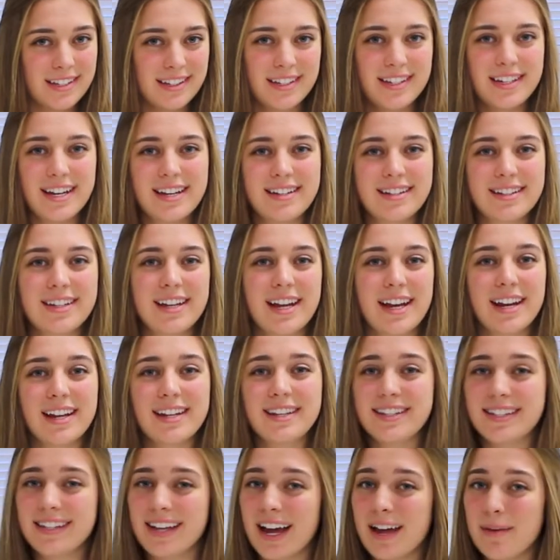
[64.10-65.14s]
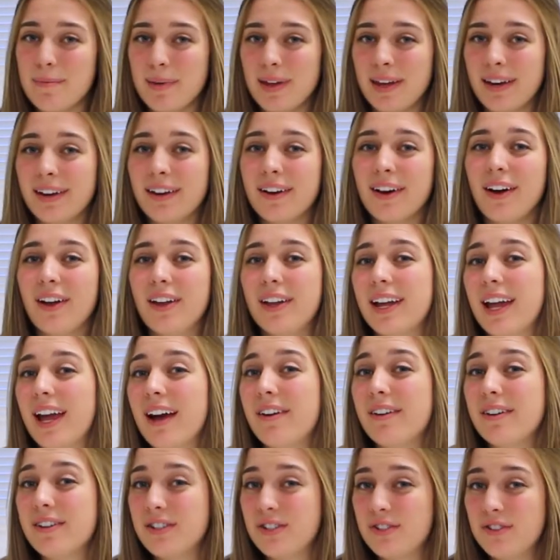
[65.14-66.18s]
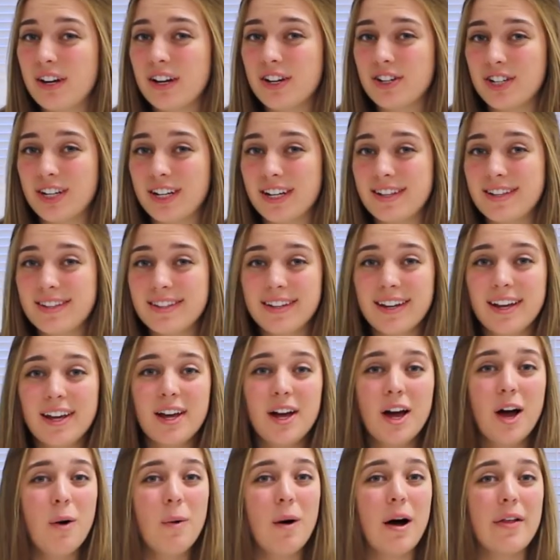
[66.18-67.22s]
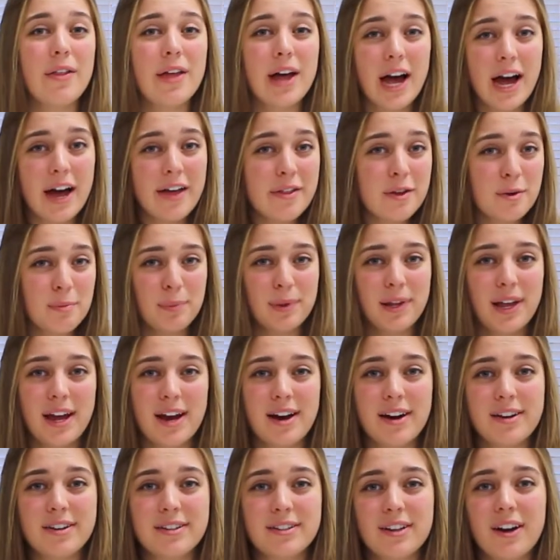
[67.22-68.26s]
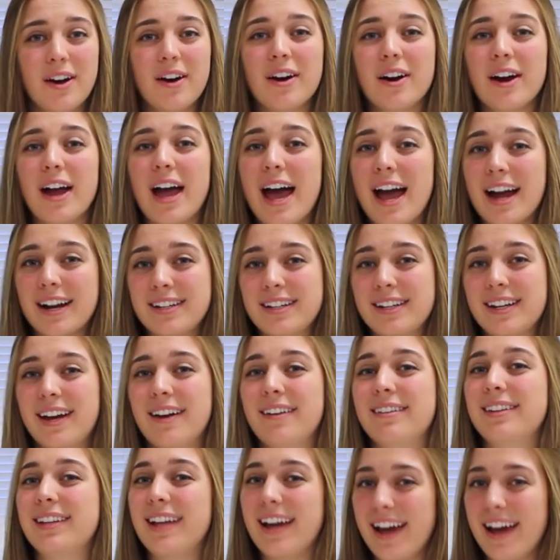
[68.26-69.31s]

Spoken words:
the designated Simon calling out instructions, while the other players are acting out the